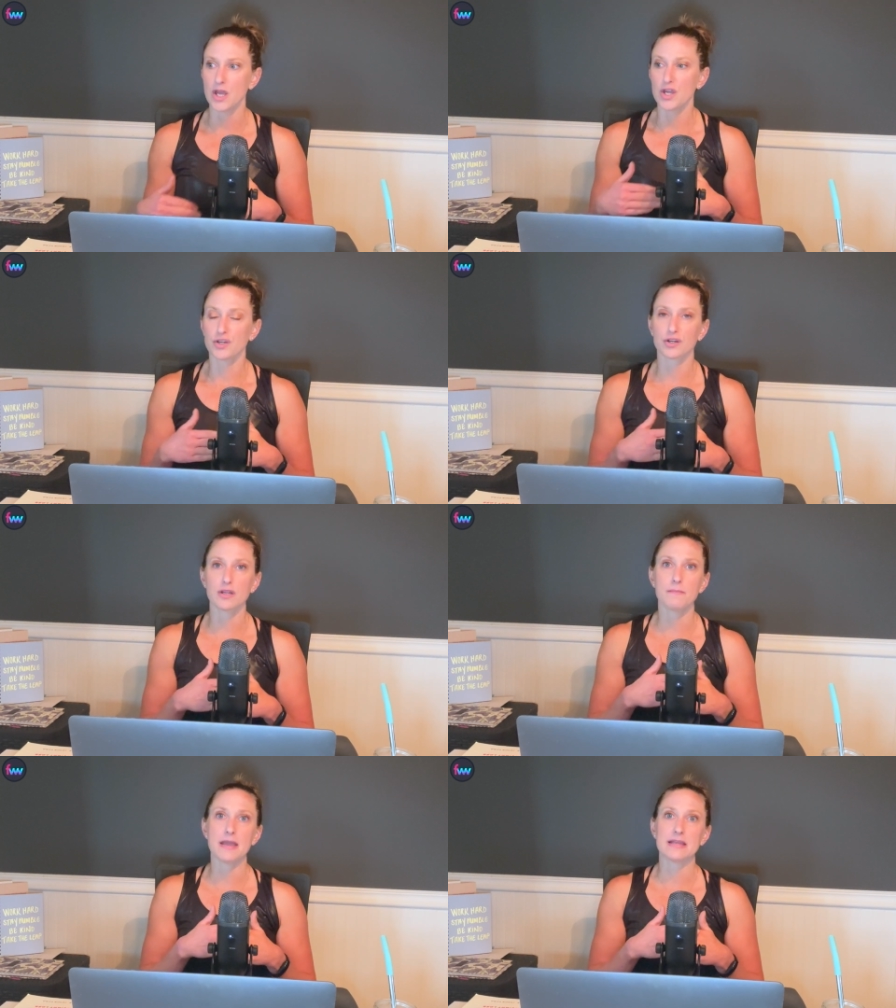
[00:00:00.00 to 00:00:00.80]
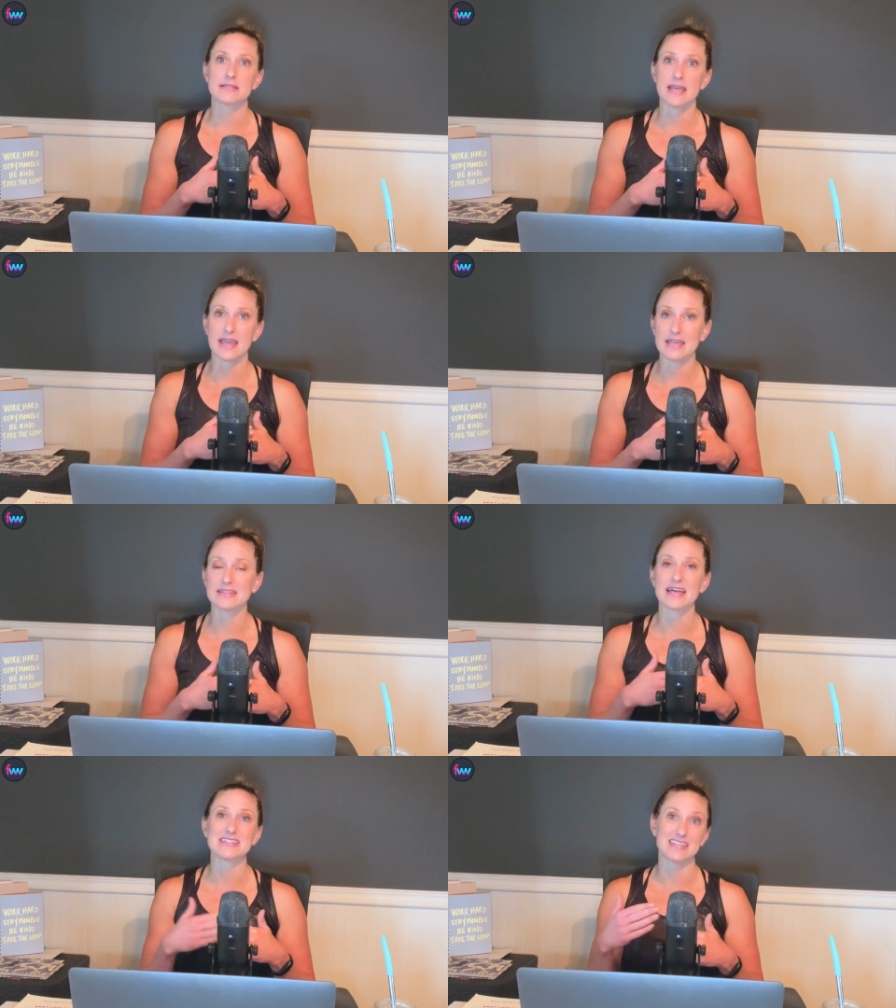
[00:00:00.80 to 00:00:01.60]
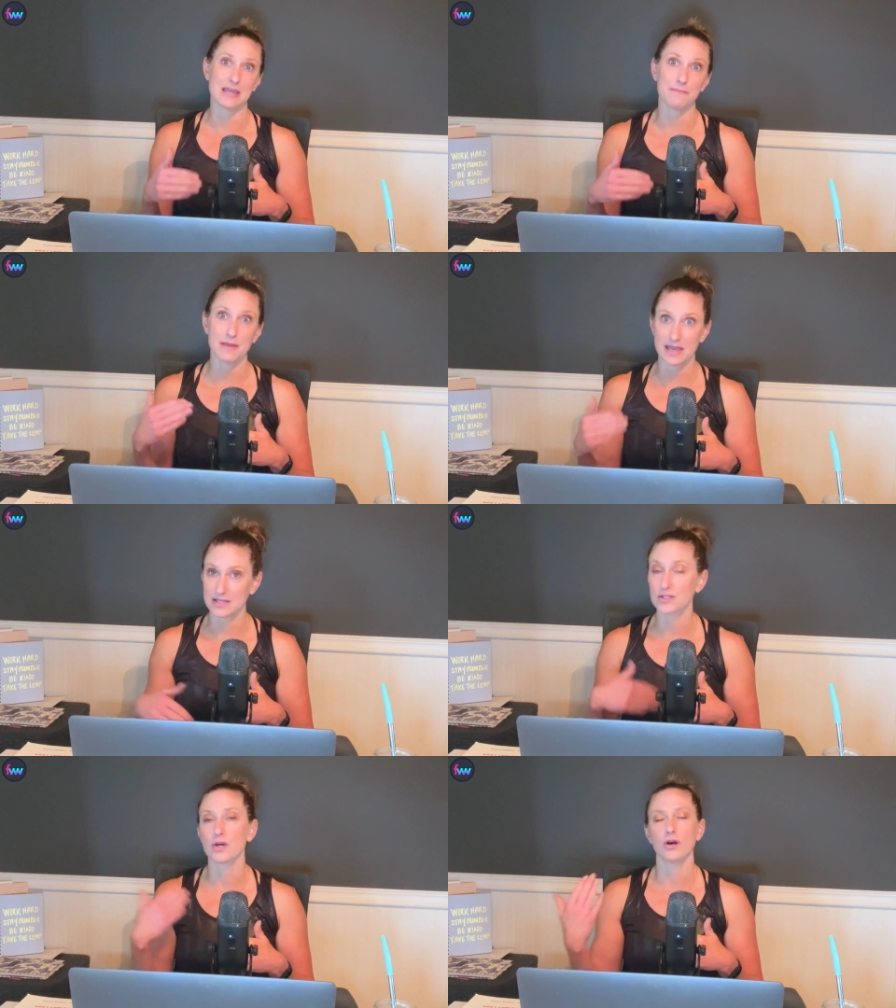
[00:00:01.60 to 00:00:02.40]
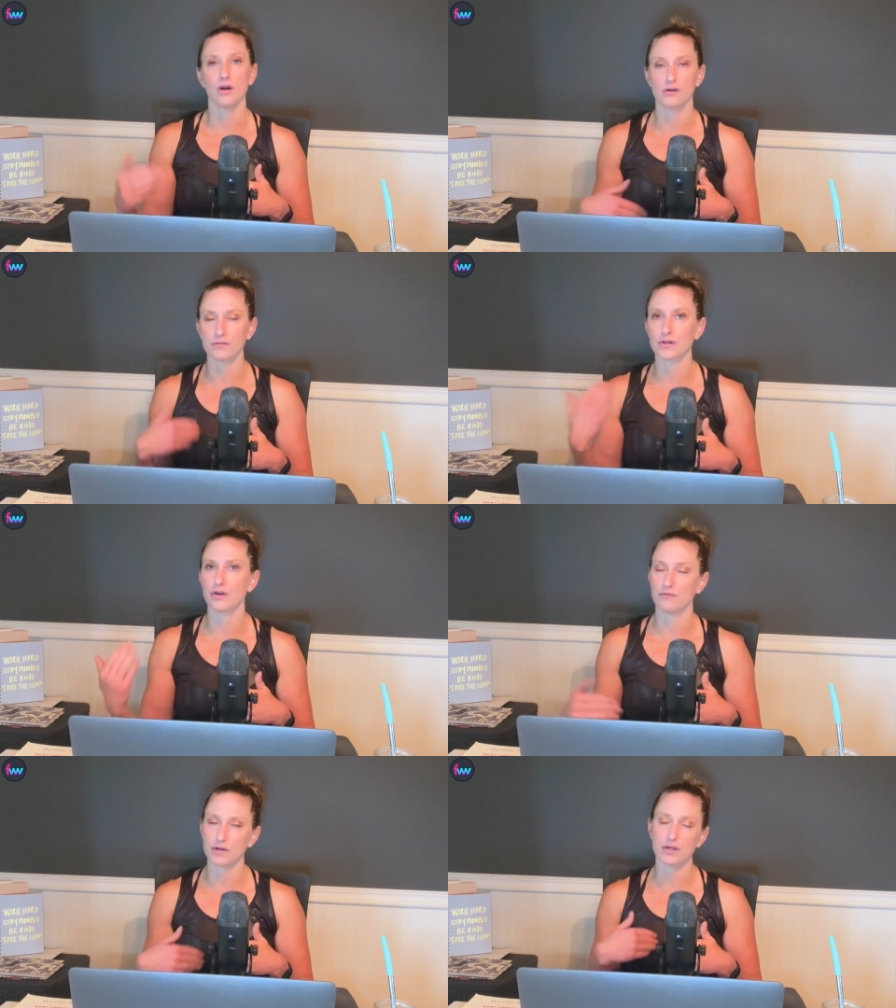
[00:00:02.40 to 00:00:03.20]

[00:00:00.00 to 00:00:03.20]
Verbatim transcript: you're going to maintain that same pace over and over.